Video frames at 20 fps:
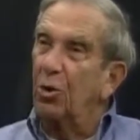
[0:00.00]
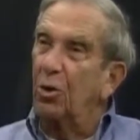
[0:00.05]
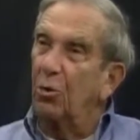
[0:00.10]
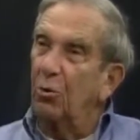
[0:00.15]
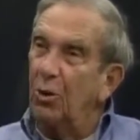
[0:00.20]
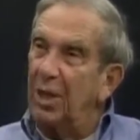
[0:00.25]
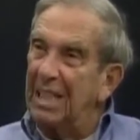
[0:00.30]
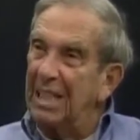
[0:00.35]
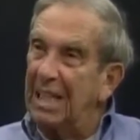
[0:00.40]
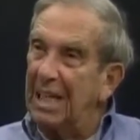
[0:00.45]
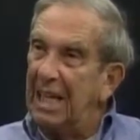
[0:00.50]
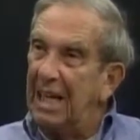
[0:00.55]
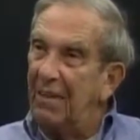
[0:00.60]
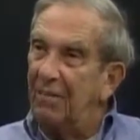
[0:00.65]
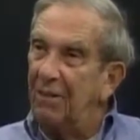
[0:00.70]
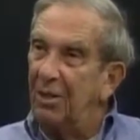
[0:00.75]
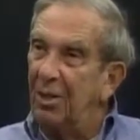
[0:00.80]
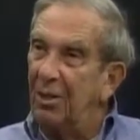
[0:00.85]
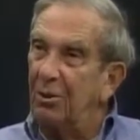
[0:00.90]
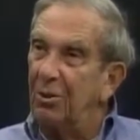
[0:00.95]
So you really
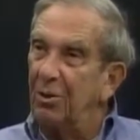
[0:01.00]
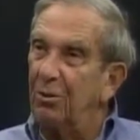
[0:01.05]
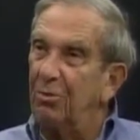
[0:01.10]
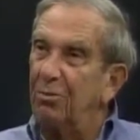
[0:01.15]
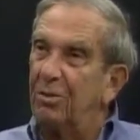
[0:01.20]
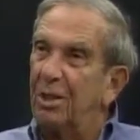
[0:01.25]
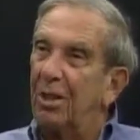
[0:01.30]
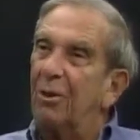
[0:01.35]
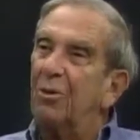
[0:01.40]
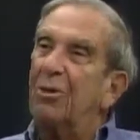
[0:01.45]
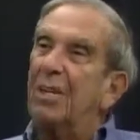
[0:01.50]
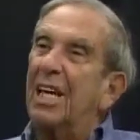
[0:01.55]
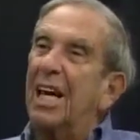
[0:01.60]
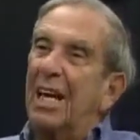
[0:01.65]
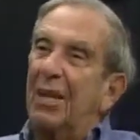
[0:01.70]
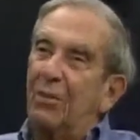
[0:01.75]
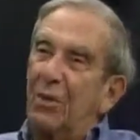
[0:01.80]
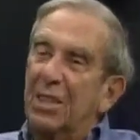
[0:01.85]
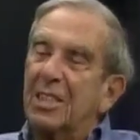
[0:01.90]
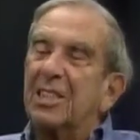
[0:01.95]
have,
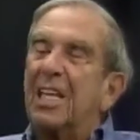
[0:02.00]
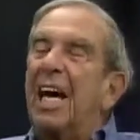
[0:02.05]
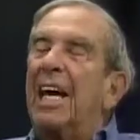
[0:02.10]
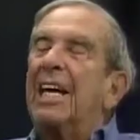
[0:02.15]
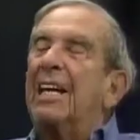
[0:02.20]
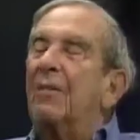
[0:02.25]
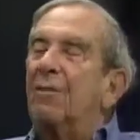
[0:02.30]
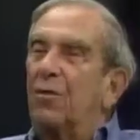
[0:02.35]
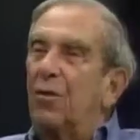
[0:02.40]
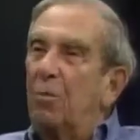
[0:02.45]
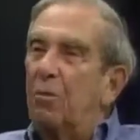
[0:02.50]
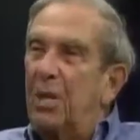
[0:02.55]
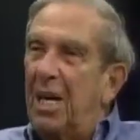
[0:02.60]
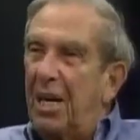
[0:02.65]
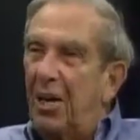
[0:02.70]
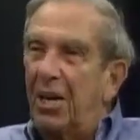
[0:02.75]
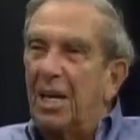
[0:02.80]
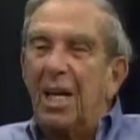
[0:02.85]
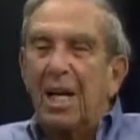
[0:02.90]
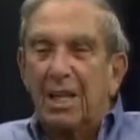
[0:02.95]
okay, then take it from
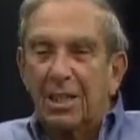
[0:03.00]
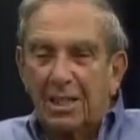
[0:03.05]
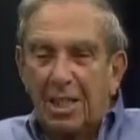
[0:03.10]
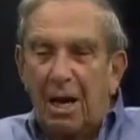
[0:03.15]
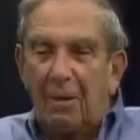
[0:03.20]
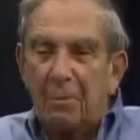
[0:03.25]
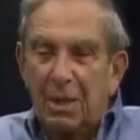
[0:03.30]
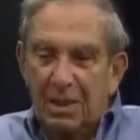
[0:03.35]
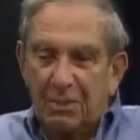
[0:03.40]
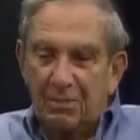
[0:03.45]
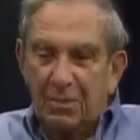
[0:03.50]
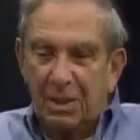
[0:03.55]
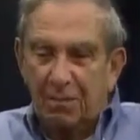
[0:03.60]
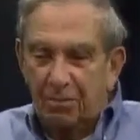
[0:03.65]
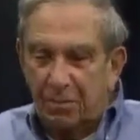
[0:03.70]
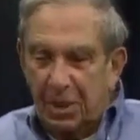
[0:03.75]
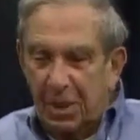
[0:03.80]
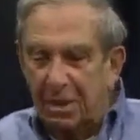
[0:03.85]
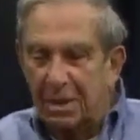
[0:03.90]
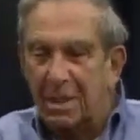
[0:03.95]
there. I mean,
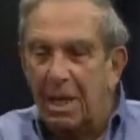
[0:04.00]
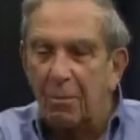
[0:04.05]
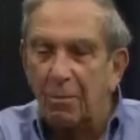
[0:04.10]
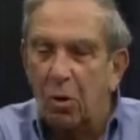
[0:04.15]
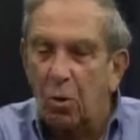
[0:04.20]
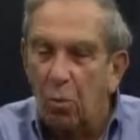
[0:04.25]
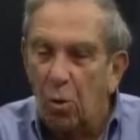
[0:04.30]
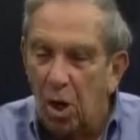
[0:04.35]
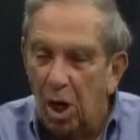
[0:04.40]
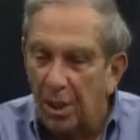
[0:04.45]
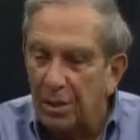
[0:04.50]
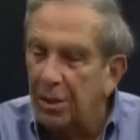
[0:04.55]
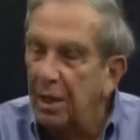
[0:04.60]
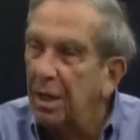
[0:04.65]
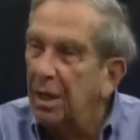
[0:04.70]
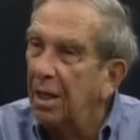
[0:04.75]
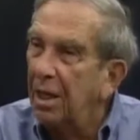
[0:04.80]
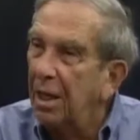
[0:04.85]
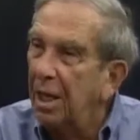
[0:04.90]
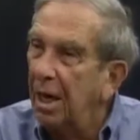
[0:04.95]
number one,
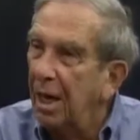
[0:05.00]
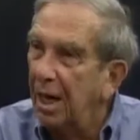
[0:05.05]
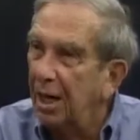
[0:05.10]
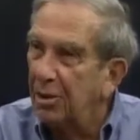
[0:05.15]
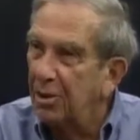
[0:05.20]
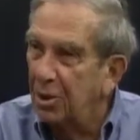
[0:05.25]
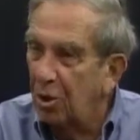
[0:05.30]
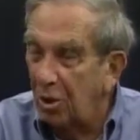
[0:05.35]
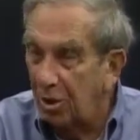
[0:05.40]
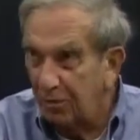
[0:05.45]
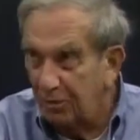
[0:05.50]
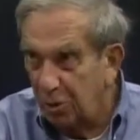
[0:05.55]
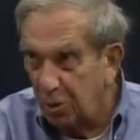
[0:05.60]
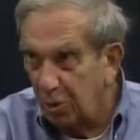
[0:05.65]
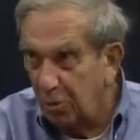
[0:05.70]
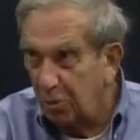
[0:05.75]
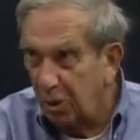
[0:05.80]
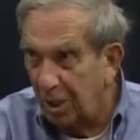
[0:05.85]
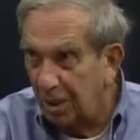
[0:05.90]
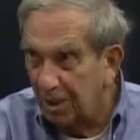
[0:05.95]
sort of
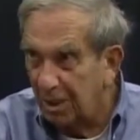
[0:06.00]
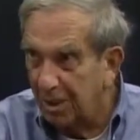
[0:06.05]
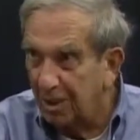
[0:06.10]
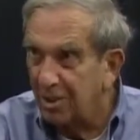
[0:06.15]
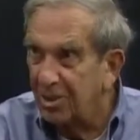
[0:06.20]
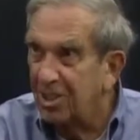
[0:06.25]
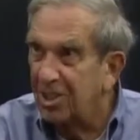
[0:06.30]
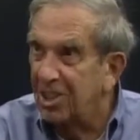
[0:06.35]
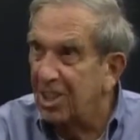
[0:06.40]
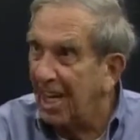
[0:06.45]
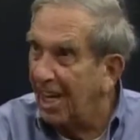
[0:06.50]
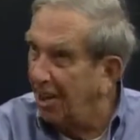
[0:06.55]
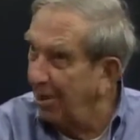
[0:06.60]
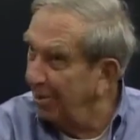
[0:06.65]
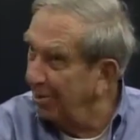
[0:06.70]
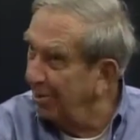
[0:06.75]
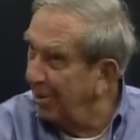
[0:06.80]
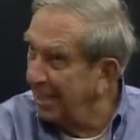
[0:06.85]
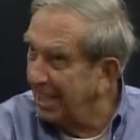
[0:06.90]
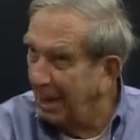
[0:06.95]
do a little
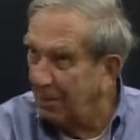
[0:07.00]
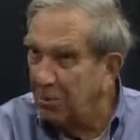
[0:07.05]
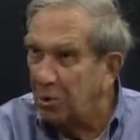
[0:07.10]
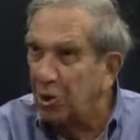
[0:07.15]
sell, and I'm